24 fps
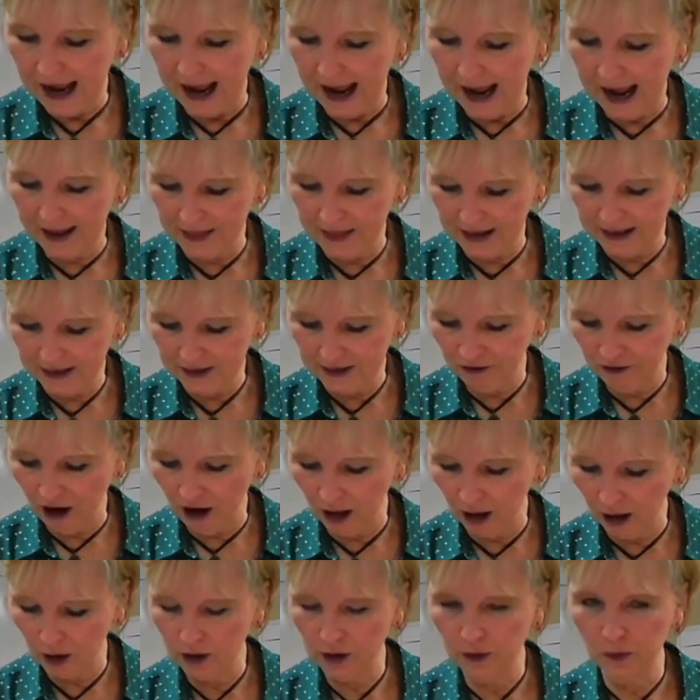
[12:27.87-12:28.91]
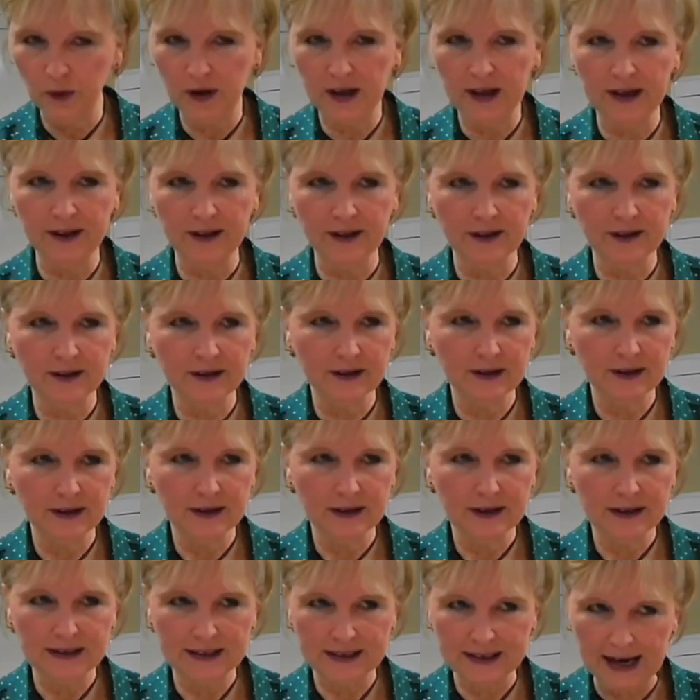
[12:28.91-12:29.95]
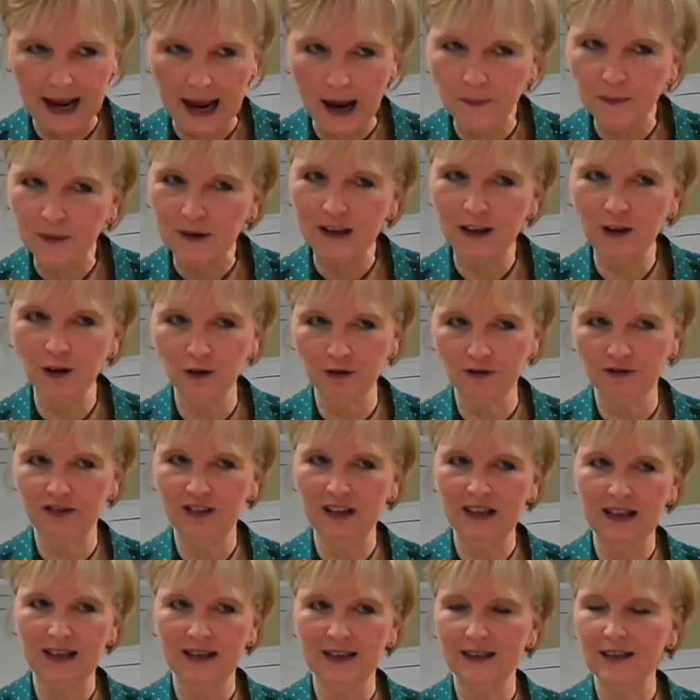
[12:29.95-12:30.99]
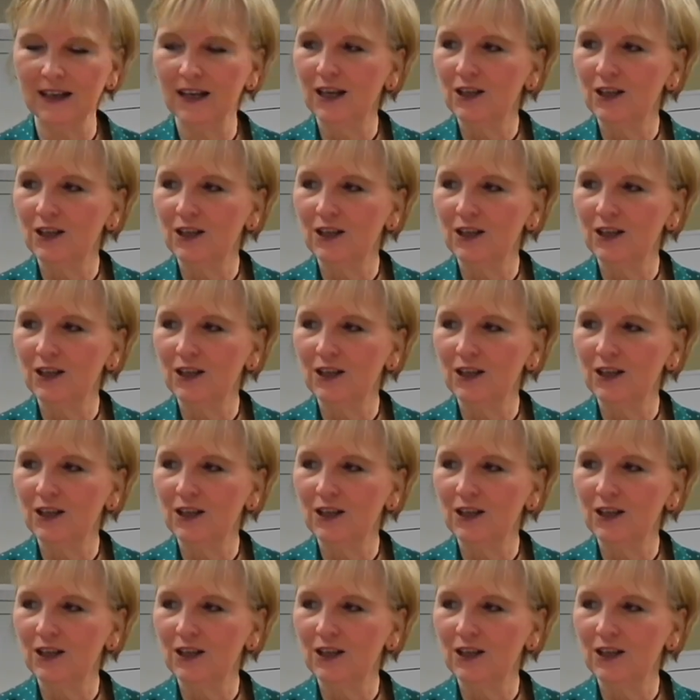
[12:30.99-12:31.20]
And then followed it with stamping your feet.